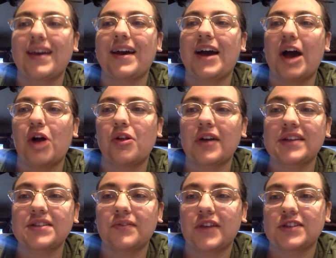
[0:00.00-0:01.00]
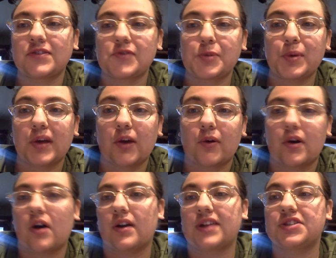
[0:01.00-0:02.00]
How long has the festival been going
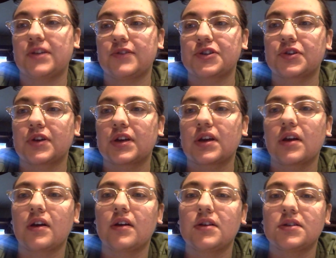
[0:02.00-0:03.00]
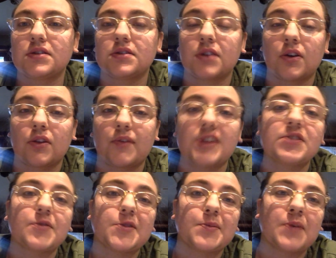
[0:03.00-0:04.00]
on at Shavers Creek? So the
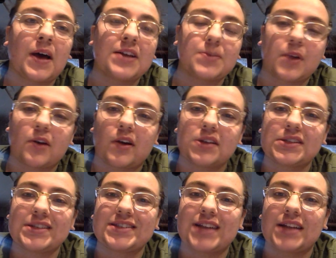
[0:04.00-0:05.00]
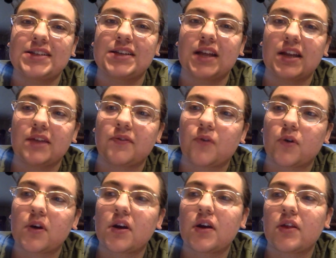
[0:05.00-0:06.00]
festival has been around since 1984.
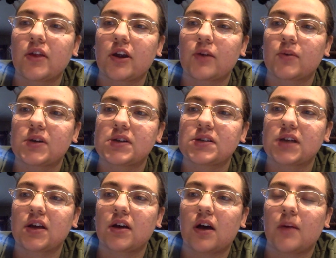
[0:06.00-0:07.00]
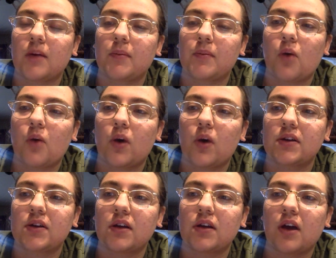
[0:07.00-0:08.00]
There was a
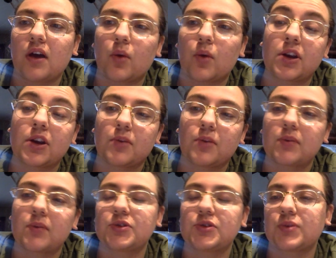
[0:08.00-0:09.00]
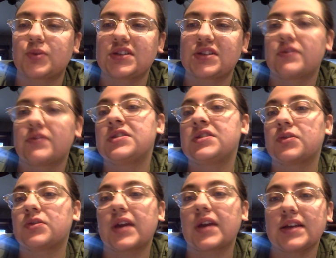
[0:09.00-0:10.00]
1-year break between 2017 and
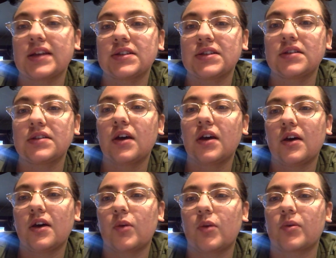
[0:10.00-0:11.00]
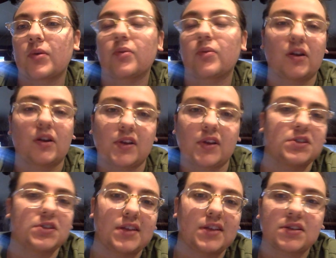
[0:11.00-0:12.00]
2018 when there were
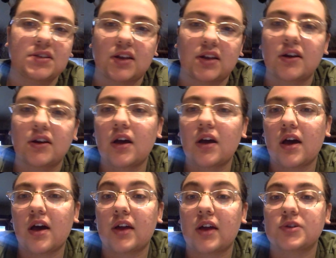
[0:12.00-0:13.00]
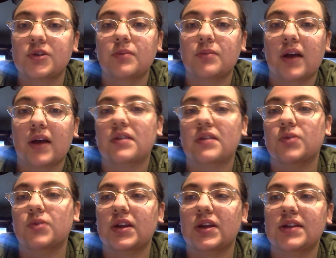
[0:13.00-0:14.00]
renovations at the center, and it returned back in
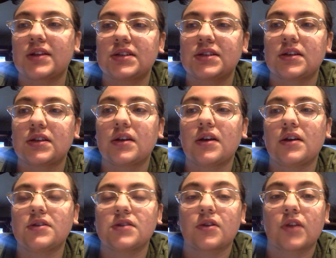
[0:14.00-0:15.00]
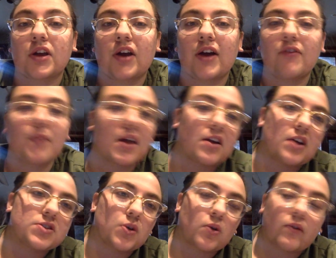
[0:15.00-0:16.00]
2019. So there have been a
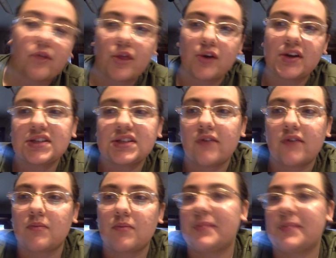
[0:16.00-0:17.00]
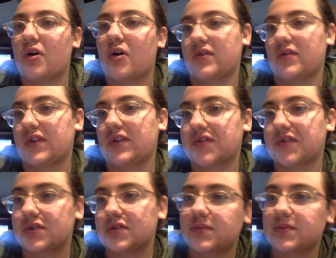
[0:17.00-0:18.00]
total of 37 Maple Harvest
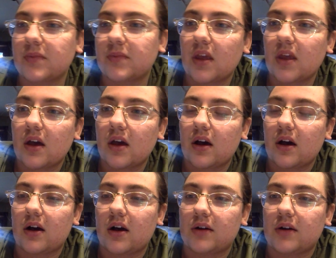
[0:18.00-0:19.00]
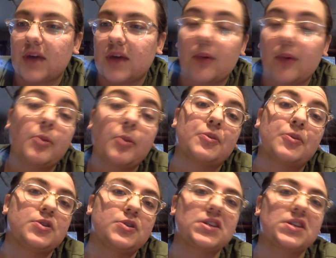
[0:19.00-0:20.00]
festivals. How many people
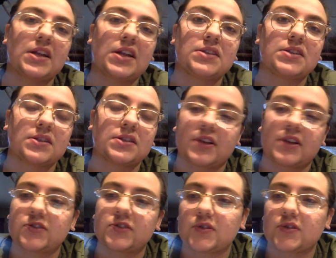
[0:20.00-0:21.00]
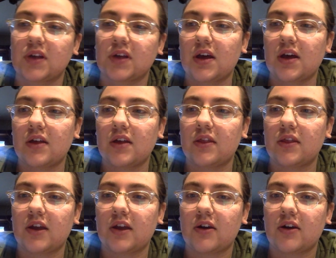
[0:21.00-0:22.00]
usually attend this festival?
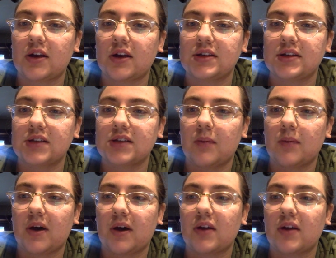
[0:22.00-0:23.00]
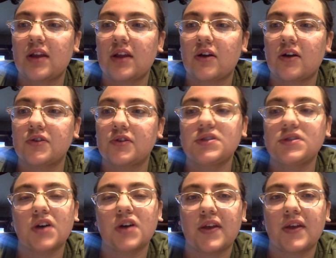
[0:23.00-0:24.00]
There is about 800 to
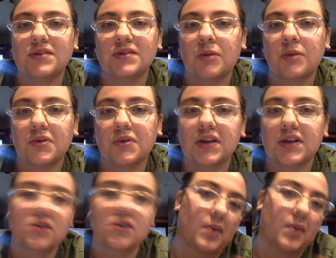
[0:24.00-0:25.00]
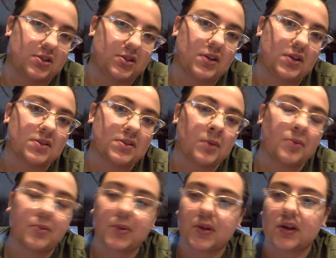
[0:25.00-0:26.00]
1,000 people a day, so about 2,000 people
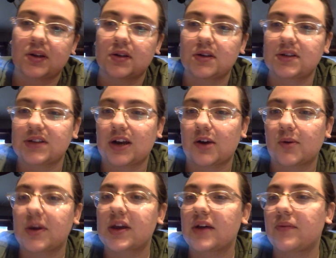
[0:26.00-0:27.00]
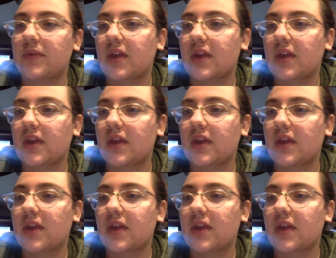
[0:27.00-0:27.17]
for the entire weekend.